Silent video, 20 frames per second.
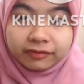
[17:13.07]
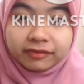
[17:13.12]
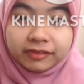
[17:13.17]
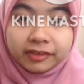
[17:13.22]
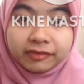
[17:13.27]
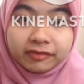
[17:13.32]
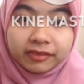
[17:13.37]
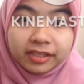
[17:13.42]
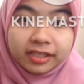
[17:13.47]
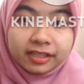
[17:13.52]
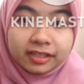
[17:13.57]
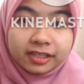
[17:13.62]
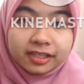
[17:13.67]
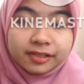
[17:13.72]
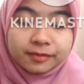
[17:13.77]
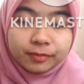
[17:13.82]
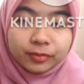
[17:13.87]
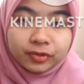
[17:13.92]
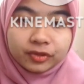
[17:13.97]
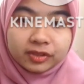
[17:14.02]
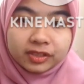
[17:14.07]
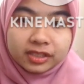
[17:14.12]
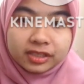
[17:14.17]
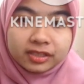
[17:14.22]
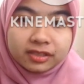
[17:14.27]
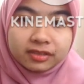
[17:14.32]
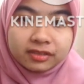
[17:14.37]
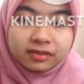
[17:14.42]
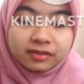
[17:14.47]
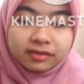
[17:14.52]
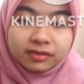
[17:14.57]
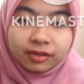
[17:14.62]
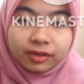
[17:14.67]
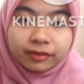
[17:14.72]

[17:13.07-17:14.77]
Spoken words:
50 respondents